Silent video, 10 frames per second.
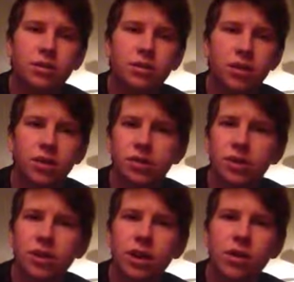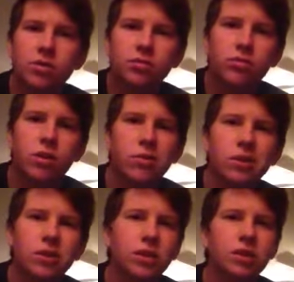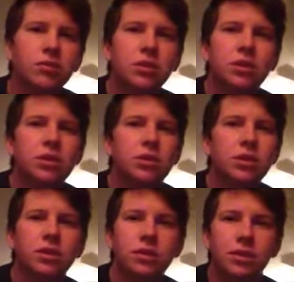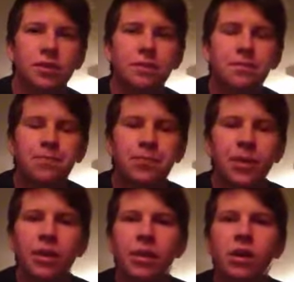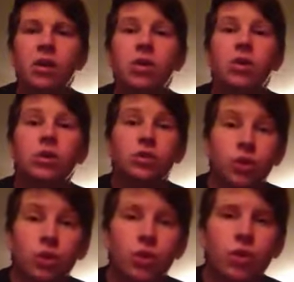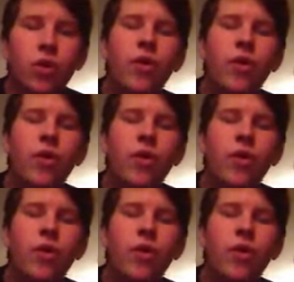sounds like now, about 6 months on T. So...